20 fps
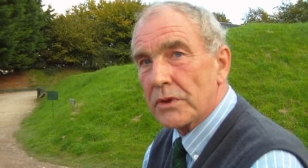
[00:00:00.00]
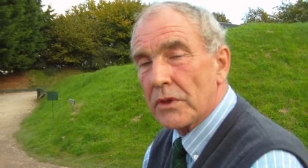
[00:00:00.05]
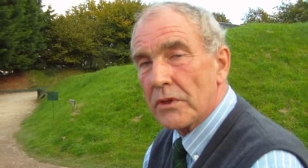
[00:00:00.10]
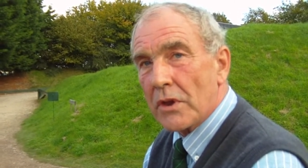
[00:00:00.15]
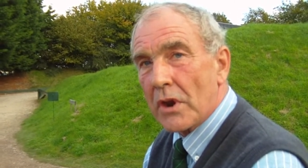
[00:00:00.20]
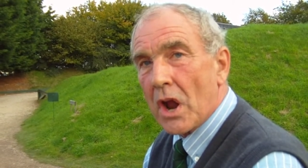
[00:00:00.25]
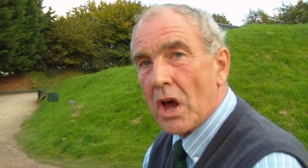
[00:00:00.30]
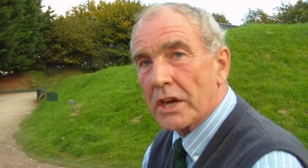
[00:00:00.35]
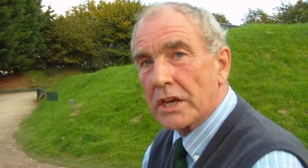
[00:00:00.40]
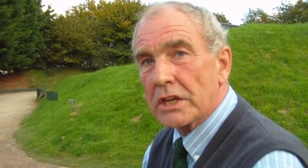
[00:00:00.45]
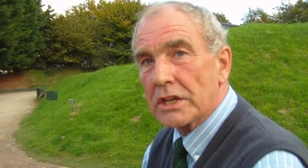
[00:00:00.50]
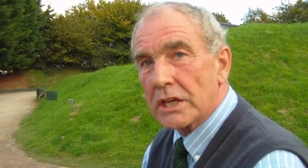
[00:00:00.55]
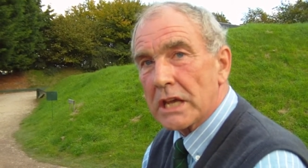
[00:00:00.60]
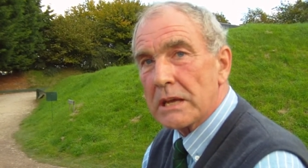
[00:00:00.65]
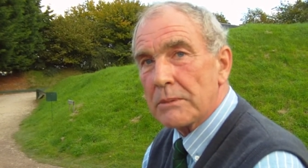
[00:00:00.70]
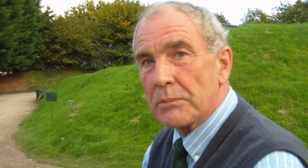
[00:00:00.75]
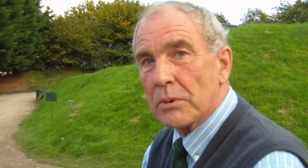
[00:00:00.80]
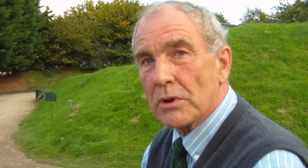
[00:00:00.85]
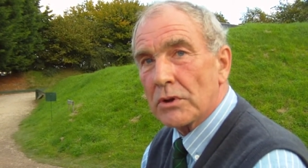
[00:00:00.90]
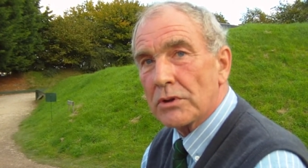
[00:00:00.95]
right. that I can
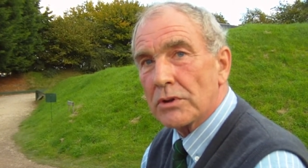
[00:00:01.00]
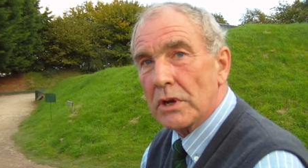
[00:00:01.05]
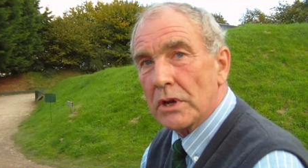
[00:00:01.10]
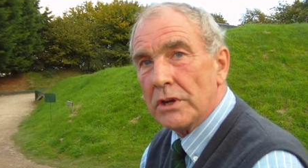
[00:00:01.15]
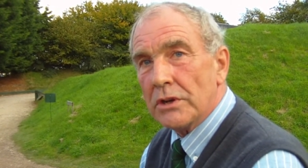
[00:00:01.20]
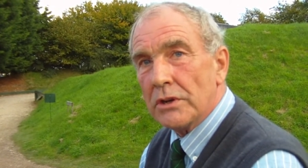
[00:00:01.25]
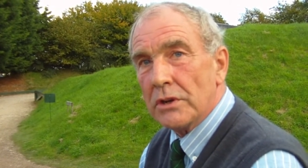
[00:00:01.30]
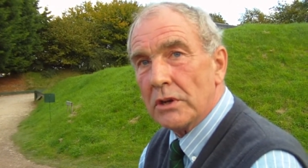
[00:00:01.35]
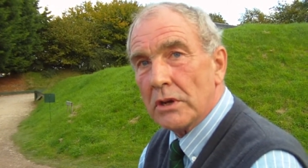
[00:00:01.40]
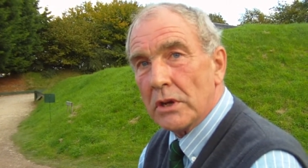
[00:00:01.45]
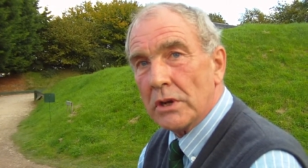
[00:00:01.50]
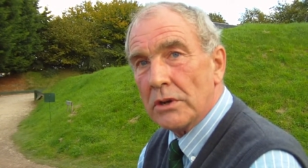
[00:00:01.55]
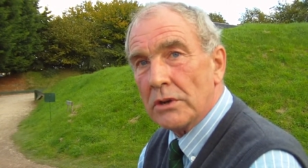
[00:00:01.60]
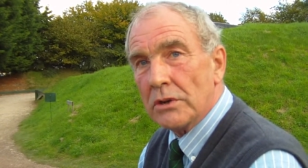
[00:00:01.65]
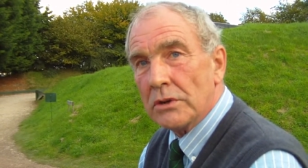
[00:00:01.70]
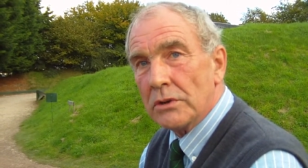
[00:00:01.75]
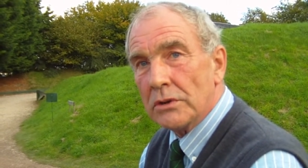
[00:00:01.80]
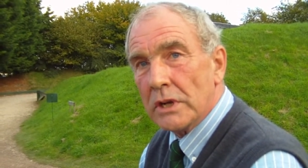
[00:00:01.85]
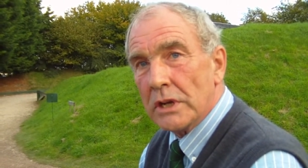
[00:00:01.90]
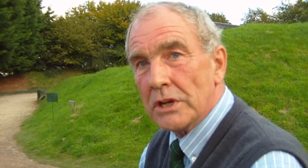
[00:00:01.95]
keep on in
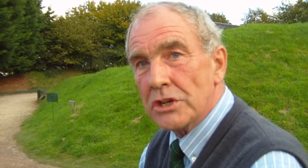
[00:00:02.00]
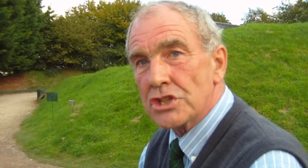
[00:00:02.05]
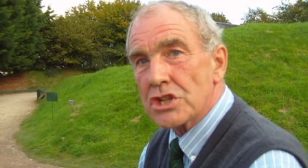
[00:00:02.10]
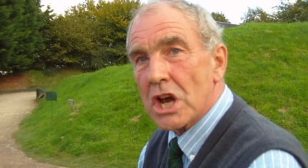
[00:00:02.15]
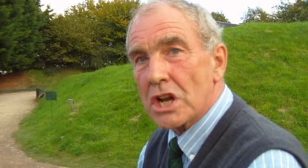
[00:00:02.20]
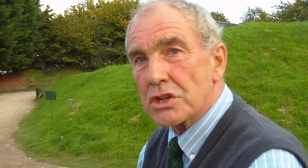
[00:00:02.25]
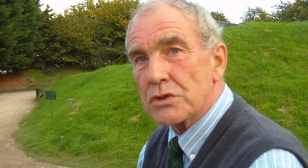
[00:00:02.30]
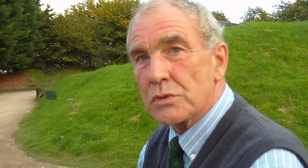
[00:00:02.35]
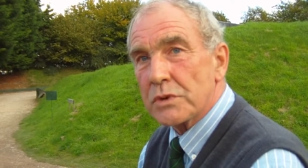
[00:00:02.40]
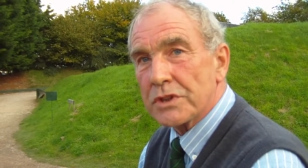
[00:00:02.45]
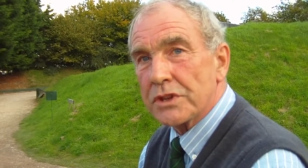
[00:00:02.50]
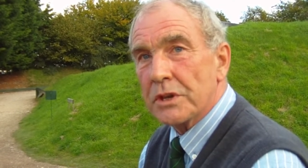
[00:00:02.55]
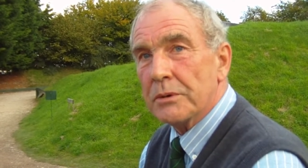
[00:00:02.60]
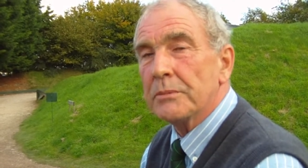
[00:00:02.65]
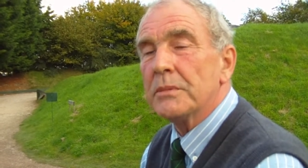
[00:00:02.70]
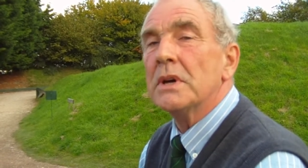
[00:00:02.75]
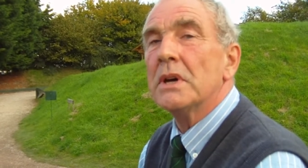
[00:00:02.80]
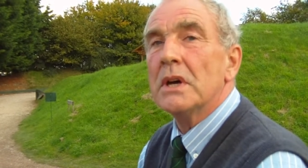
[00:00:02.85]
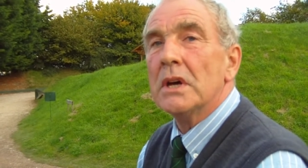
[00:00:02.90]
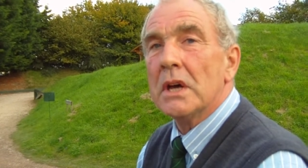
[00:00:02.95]
in, in touch with
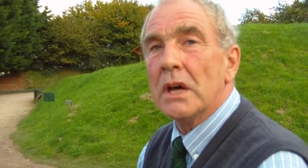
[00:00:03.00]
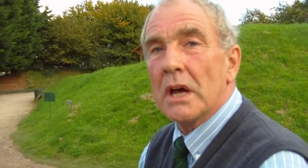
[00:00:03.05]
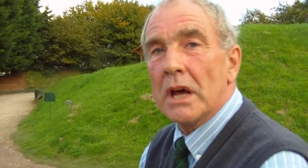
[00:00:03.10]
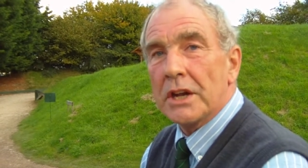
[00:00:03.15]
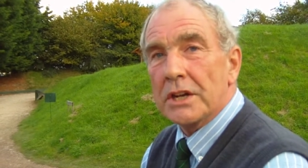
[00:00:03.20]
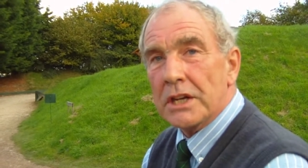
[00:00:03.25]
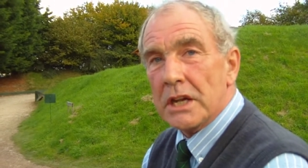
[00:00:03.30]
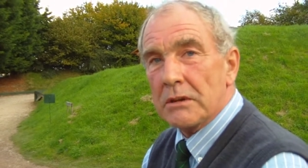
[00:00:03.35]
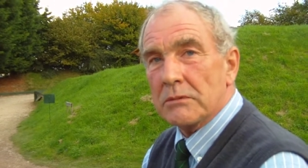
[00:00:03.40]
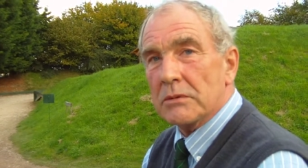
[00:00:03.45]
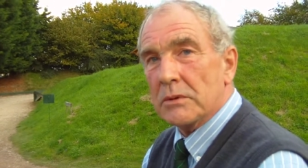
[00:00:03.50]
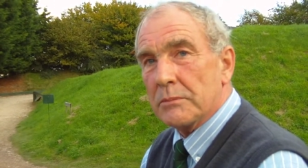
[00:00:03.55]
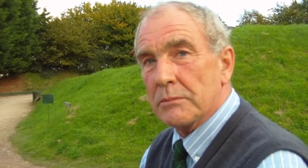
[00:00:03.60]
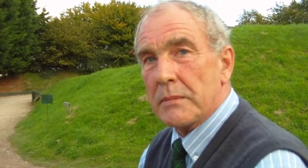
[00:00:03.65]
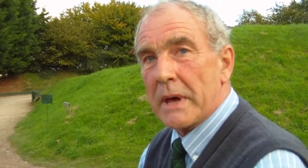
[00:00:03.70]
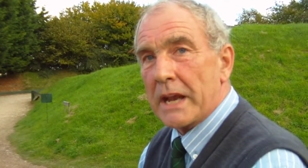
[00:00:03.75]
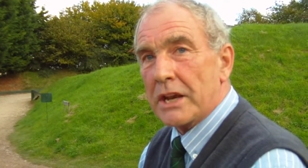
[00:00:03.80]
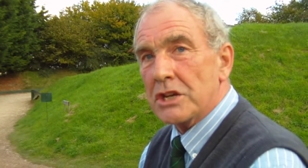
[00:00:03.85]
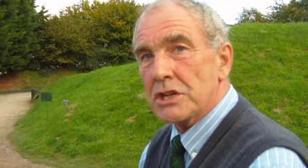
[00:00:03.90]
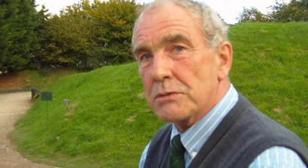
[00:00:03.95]
them mm. and keep them
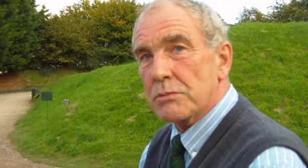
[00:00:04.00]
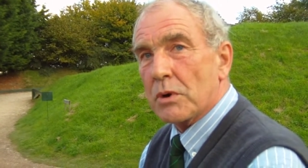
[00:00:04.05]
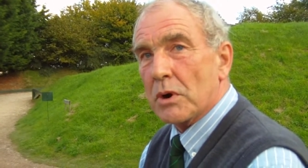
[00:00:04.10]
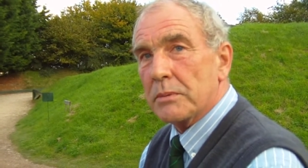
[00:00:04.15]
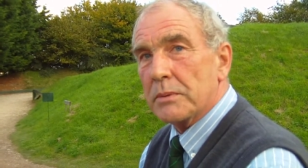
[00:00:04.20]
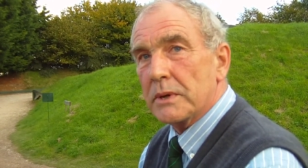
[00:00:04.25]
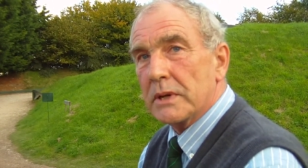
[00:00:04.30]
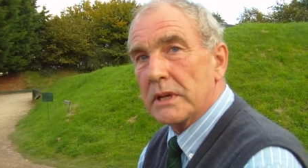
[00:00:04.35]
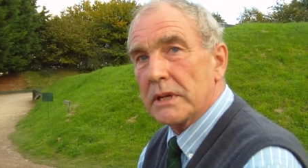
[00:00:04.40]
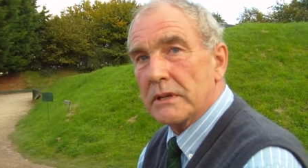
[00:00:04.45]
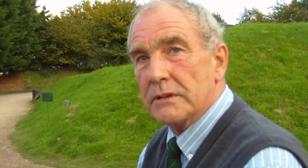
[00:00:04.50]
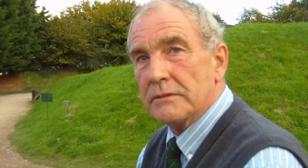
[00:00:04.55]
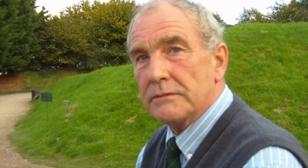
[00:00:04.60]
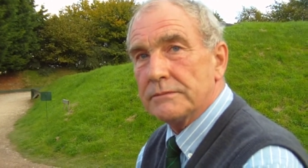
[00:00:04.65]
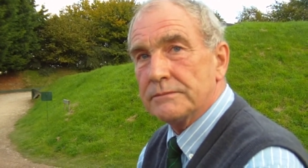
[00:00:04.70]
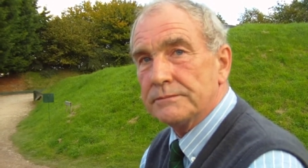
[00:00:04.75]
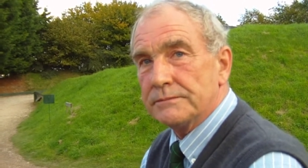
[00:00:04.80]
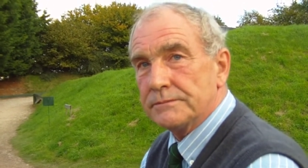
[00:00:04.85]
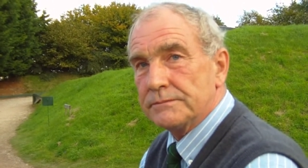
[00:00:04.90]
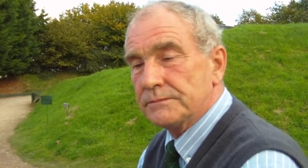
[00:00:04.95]
managed properly.
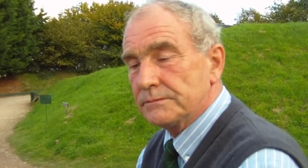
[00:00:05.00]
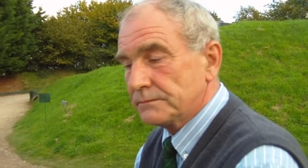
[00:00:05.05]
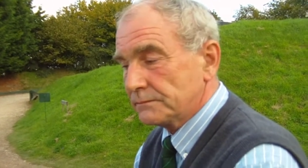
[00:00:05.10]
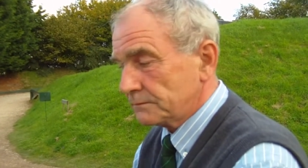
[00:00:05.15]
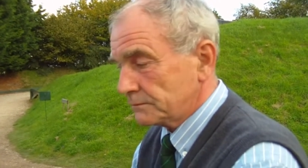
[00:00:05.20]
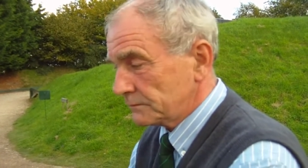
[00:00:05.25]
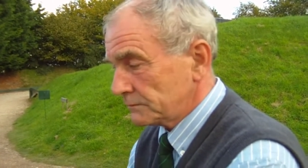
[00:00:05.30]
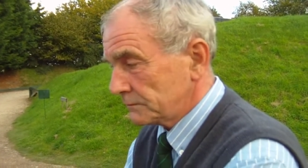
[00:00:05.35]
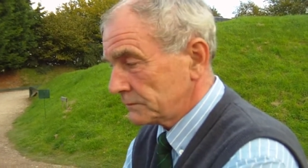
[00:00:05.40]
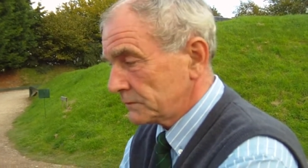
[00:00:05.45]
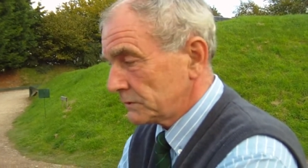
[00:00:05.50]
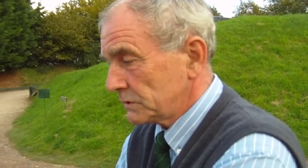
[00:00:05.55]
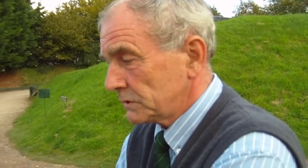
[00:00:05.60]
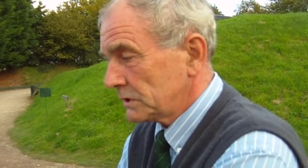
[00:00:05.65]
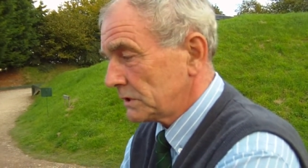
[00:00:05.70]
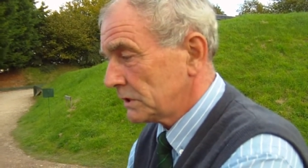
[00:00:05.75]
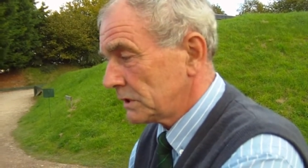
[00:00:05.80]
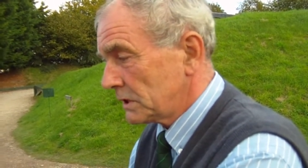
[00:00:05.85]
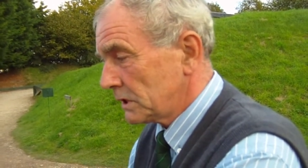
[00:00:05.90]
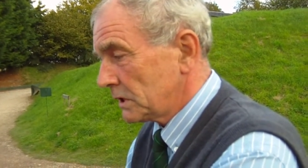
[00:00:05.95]
Right.
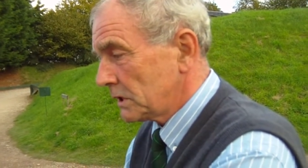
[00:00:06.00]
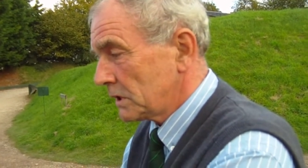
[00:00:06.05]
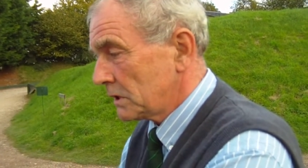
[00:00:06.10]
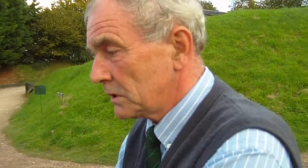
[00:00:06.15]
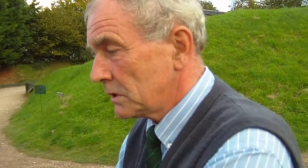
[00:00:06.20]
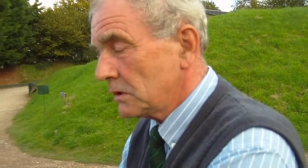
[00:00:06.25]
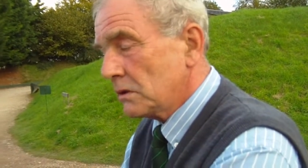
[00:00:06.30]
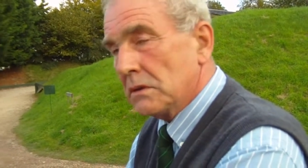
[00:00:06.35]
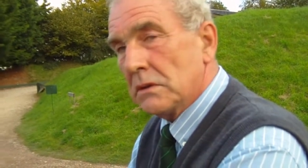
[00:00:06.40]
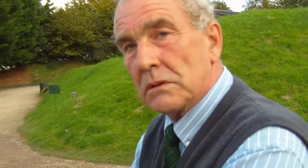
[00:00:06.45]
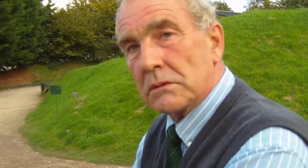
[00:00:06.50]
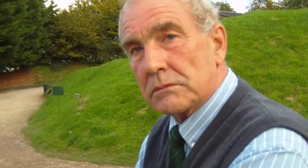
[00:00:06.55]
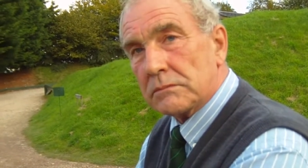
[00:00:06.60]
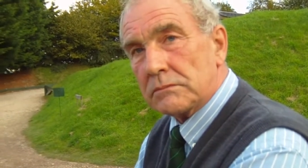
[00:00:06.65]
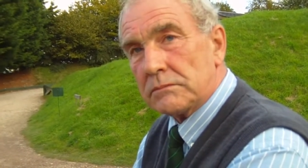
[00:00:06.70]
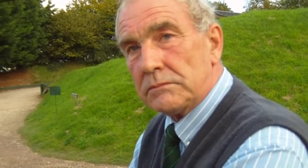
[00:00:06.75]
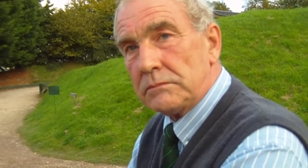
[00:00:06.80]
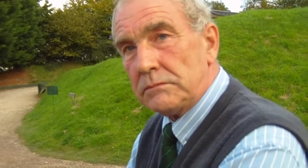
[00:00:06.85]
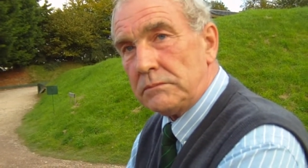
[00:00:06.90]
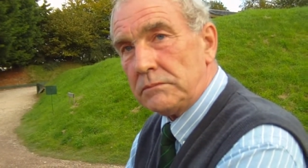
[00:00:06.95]
And have you you've
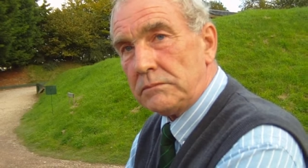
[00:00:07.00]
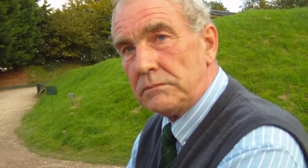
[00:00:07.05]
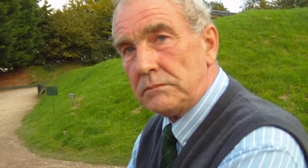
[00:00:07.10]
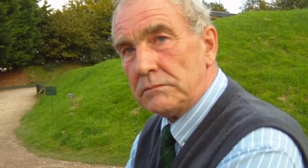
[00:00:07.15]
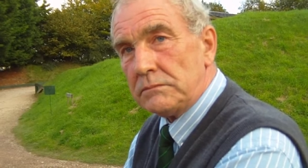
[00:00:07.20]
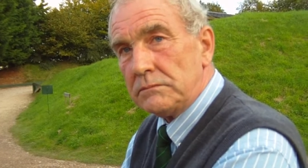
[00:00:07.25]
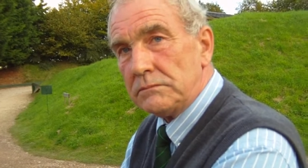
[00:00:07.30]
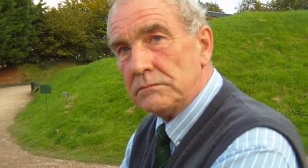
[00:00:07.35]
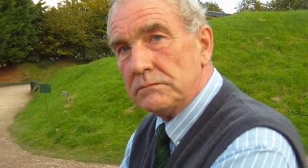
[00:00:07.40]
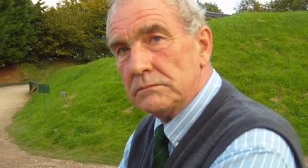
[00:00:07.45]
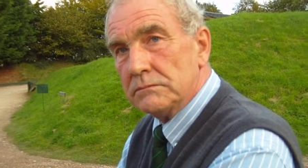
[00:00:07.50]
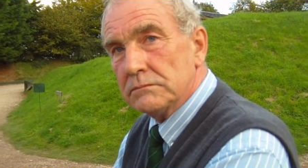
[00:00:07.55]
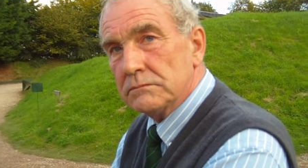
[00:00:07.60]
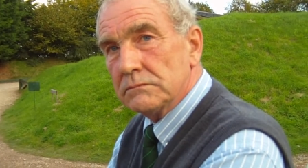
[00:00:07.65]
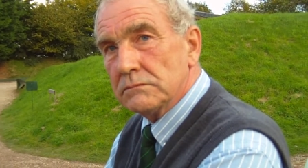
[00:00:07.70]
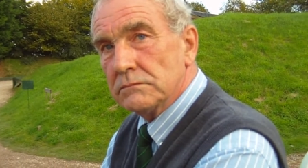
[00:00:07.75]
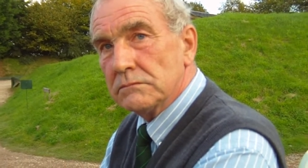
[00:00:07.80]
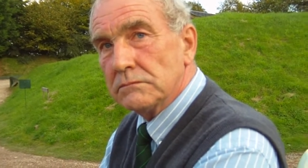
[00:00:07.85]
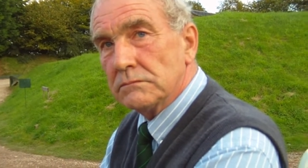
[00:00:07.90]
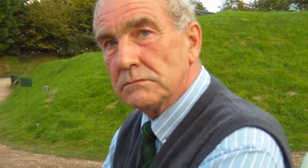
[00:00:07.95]
you've protected
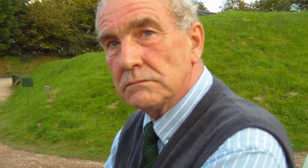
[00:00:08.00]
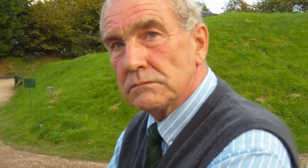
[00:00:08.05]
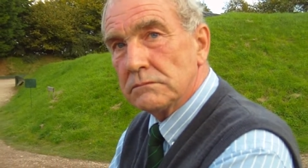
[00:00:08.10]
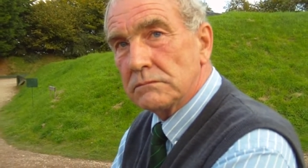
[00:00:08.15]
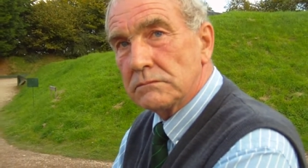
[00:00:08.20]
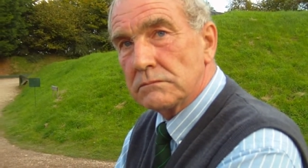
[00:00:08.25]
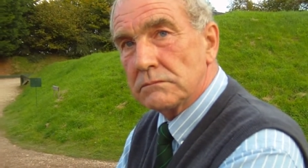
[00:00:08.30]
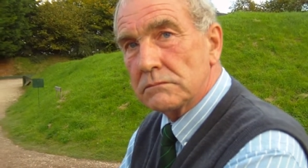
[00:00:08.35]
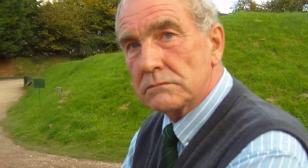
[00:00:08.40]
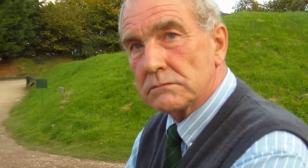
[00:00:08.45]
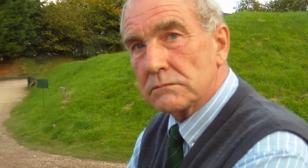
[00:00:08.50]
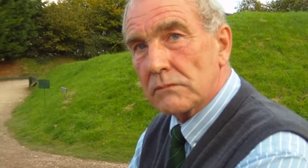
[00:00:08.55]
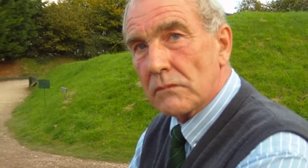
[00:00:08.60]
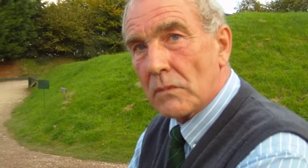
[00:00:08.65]
the the design with